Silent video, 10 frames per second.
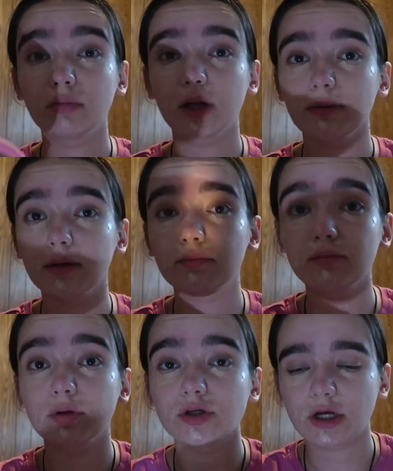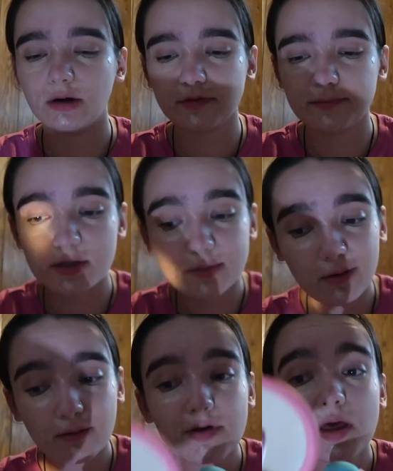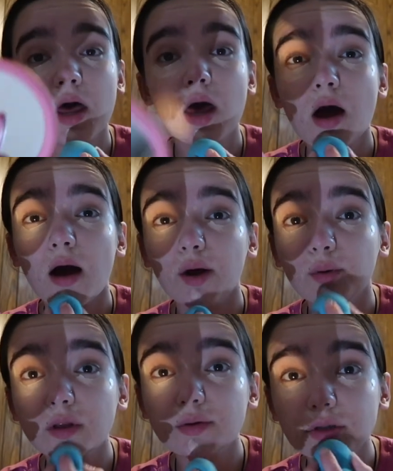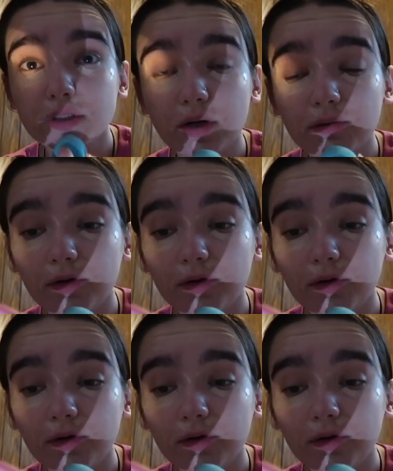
Anyway, the shadows piss me off. I really want to start